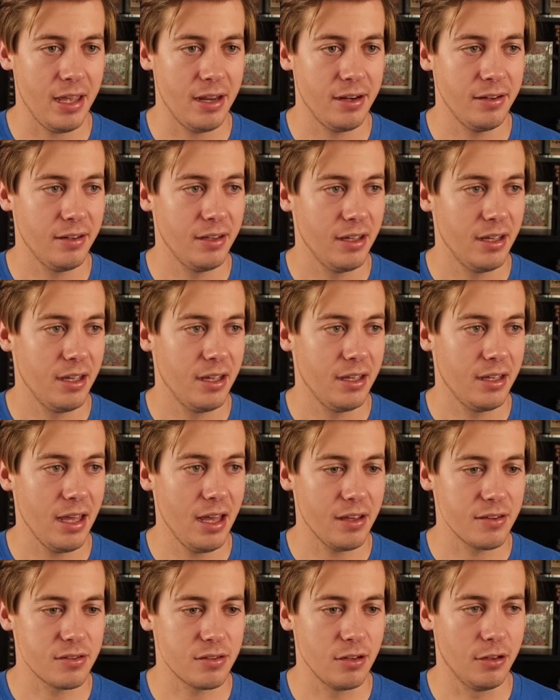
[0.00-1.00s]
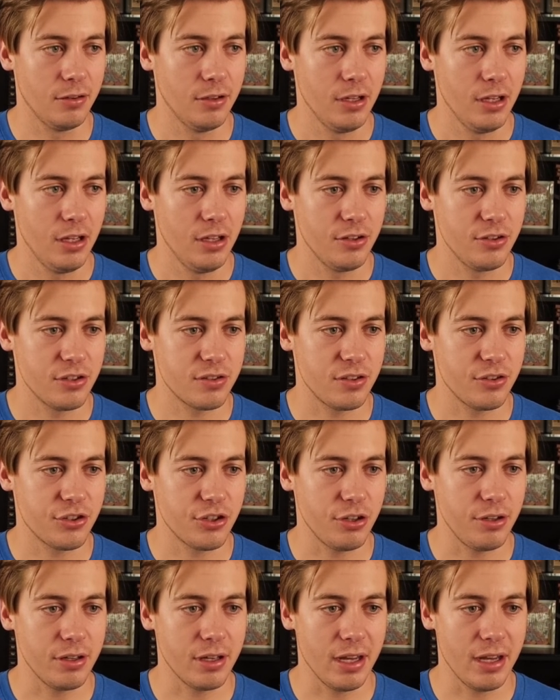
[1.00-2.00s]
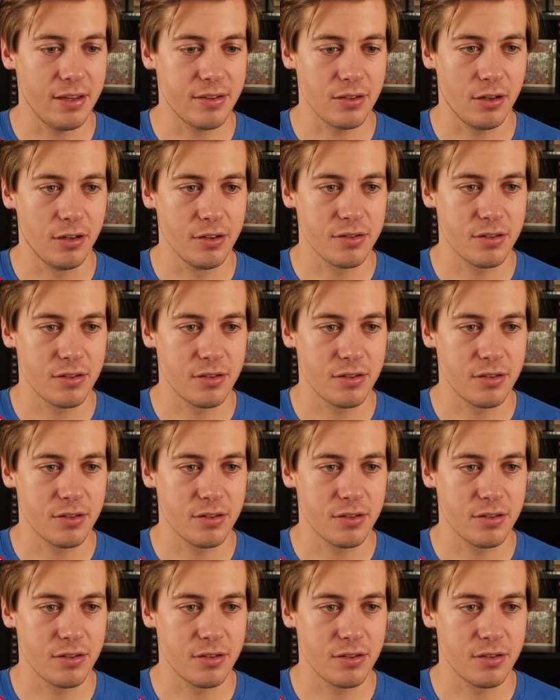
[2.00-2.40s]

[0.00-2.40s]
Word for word: And yeah, so just to show you guys